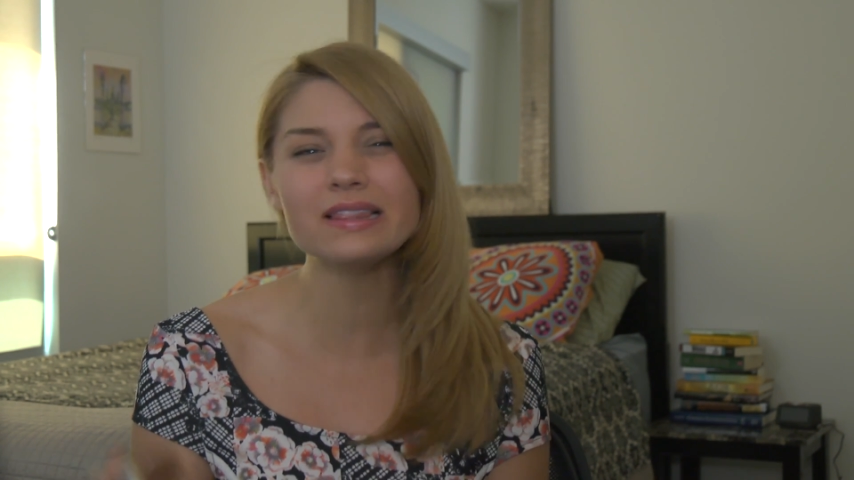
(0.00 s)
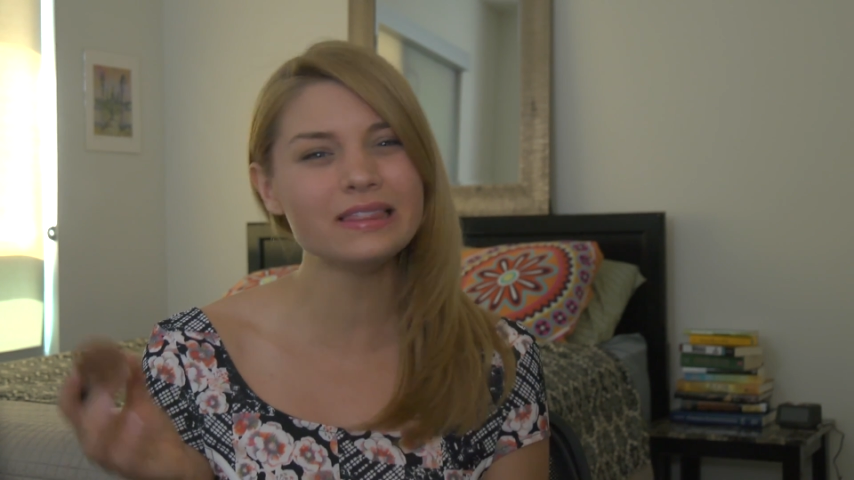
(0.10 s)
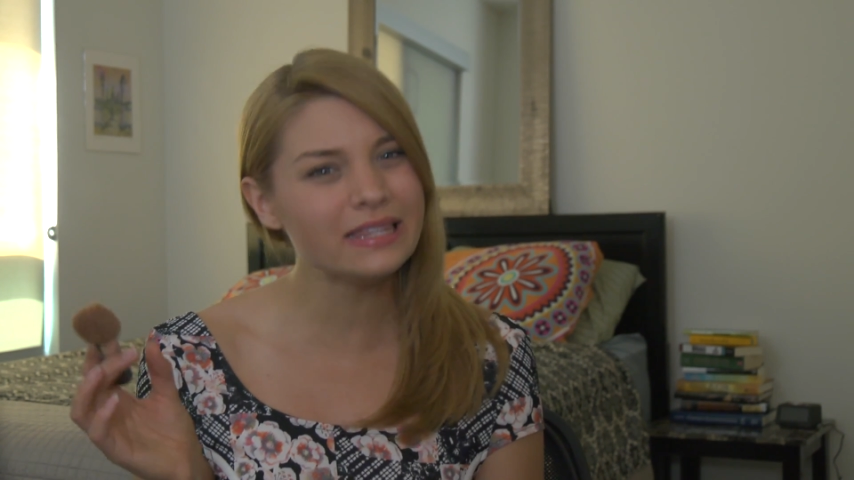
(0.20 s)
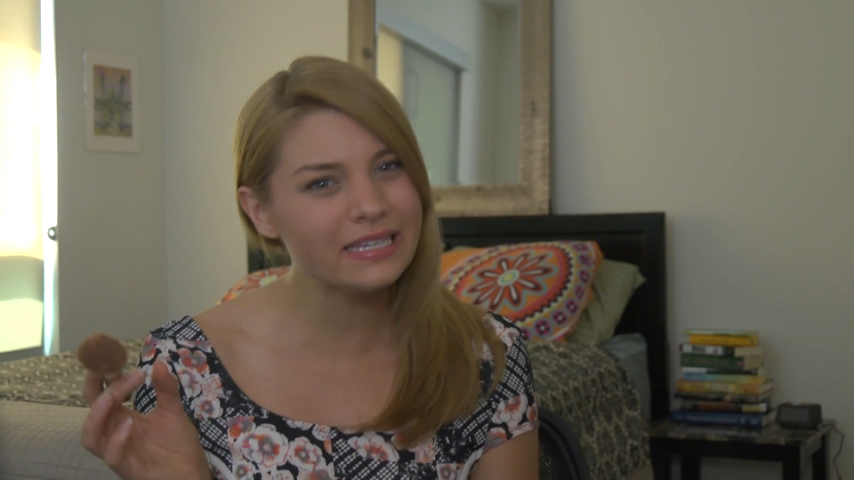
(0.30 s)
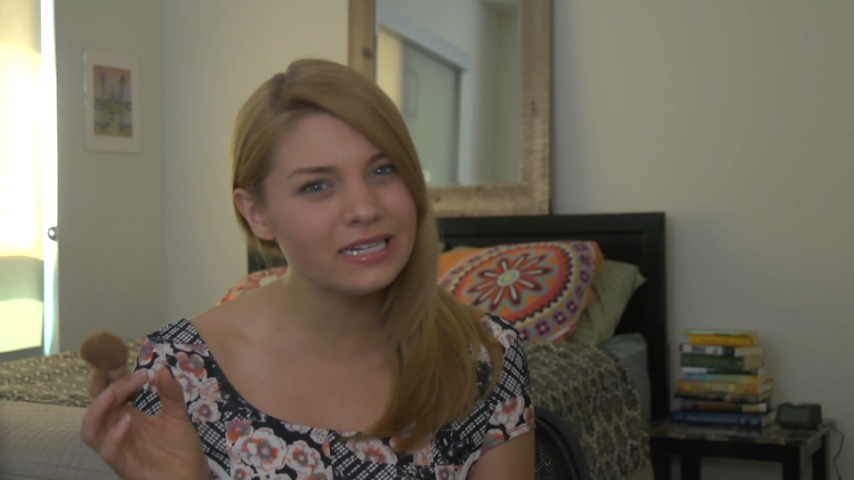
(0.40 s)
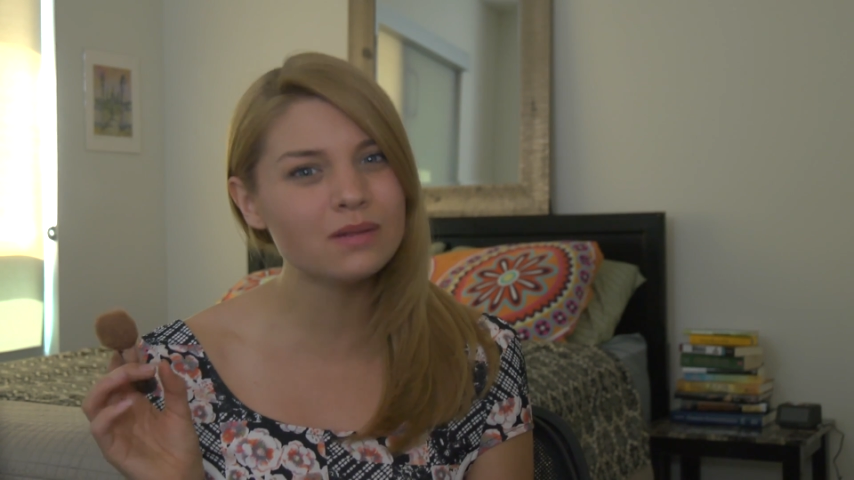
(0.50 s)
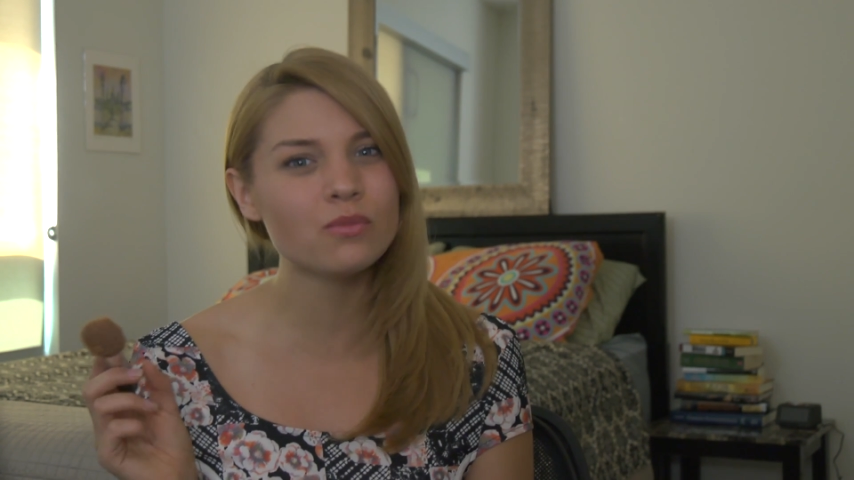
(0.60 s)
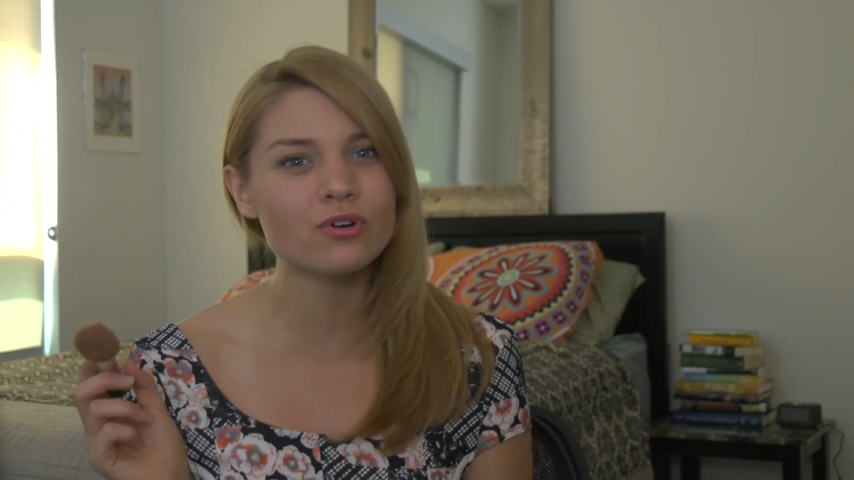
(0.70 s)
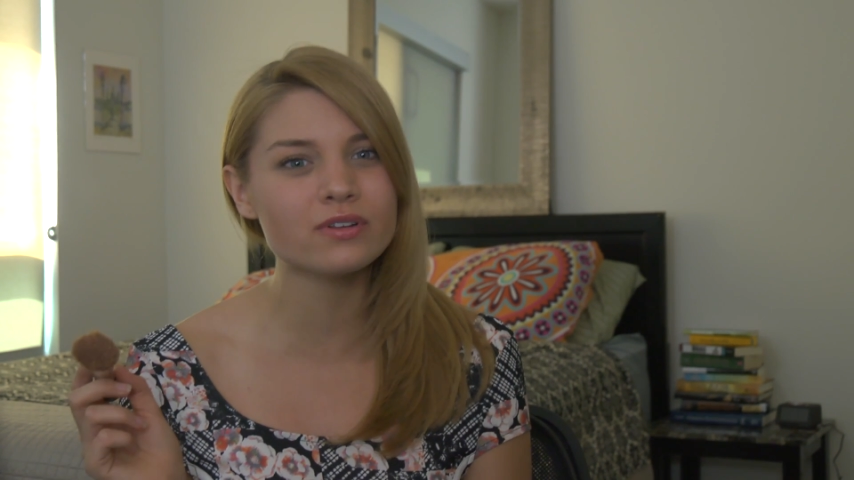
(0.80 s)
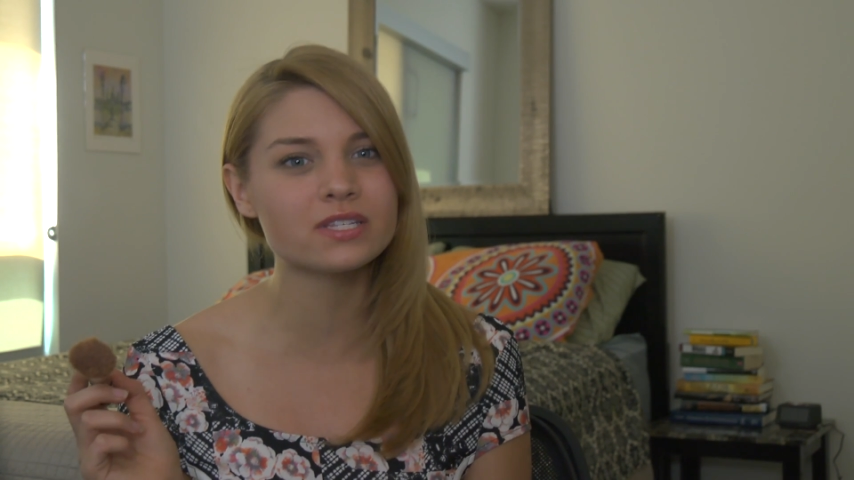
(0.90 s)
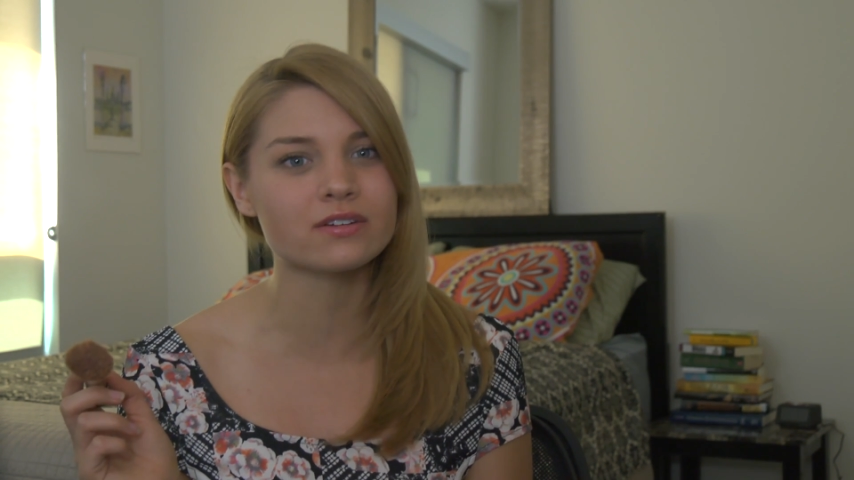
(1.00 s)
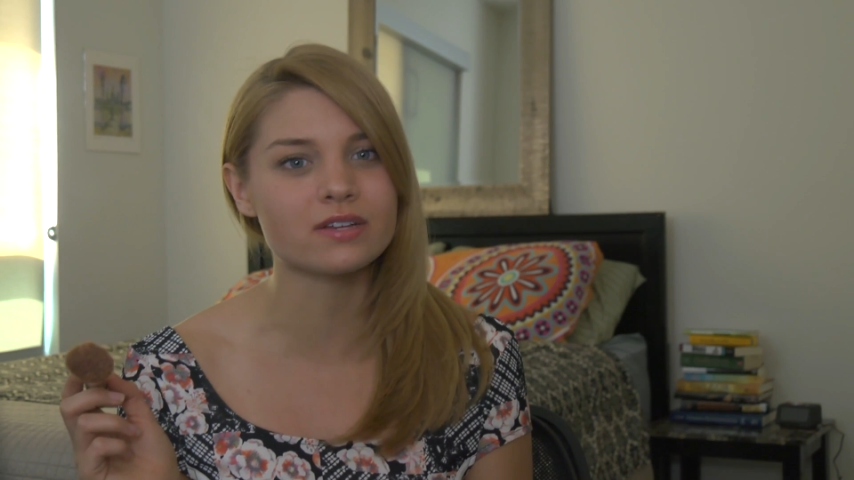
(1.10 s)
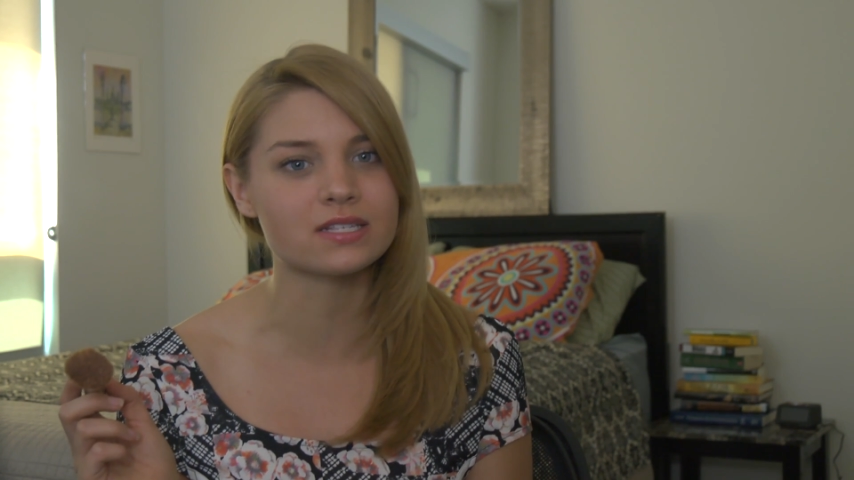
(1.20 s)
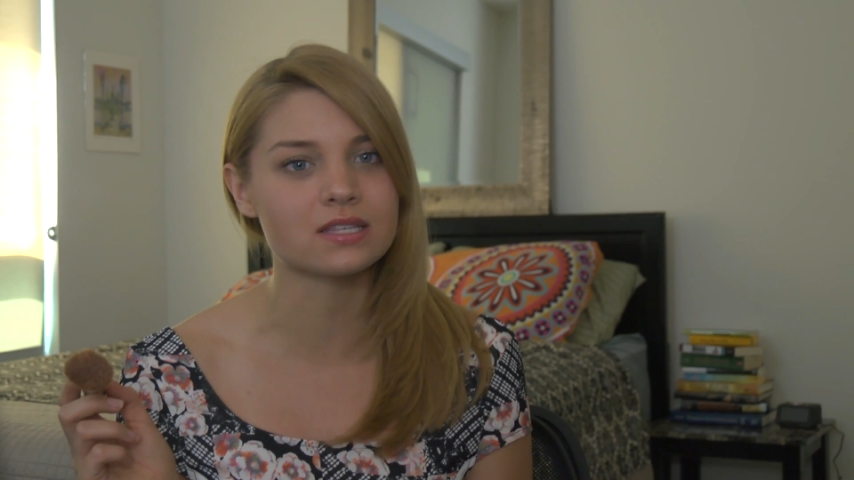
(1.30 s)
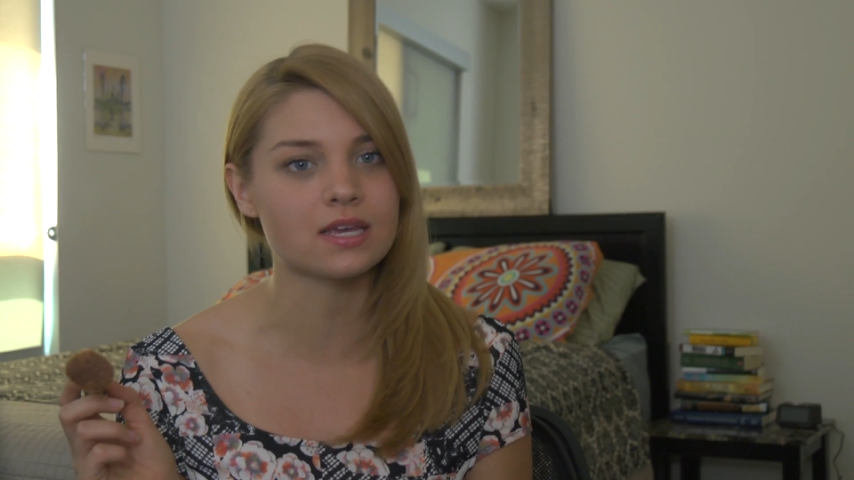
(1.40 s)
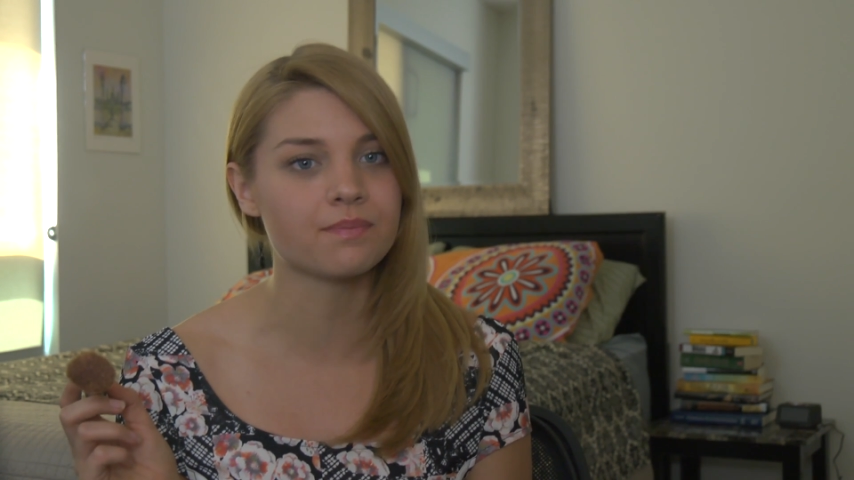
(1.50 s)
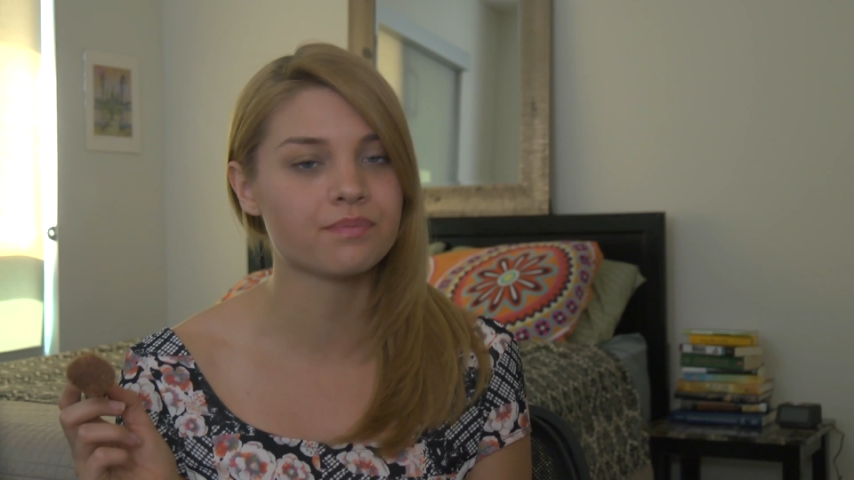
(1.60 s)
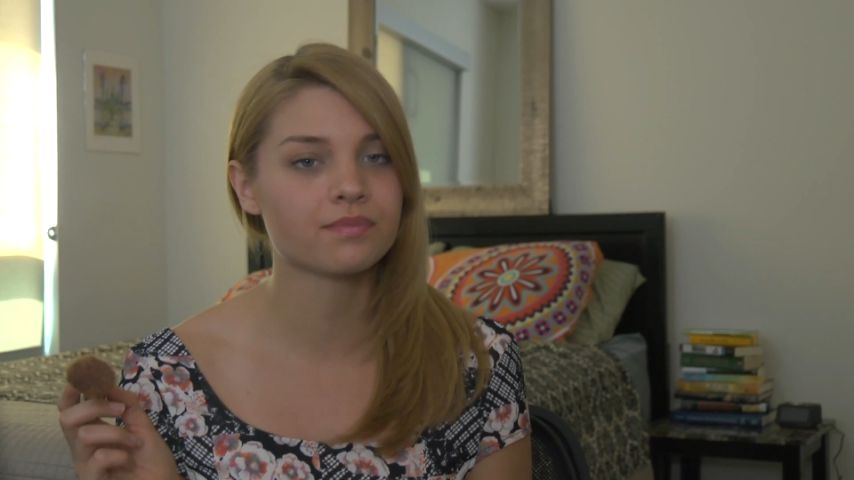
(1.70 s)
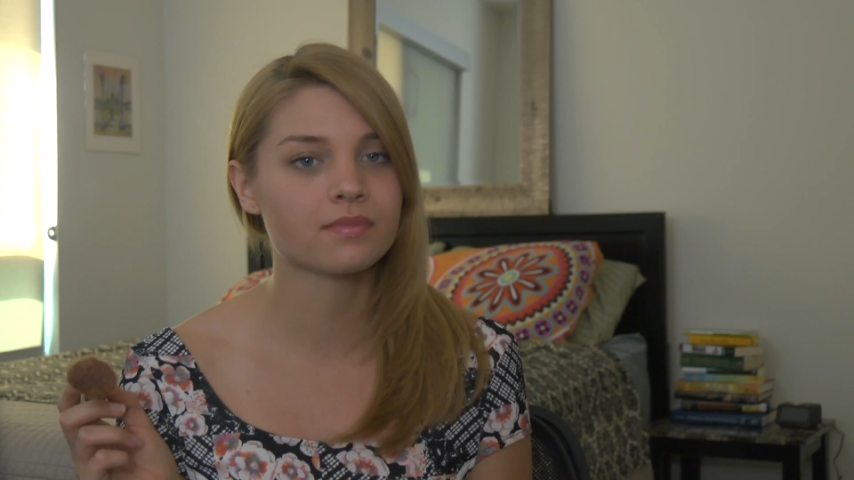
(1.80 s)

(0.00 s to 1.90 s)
a little more seriously.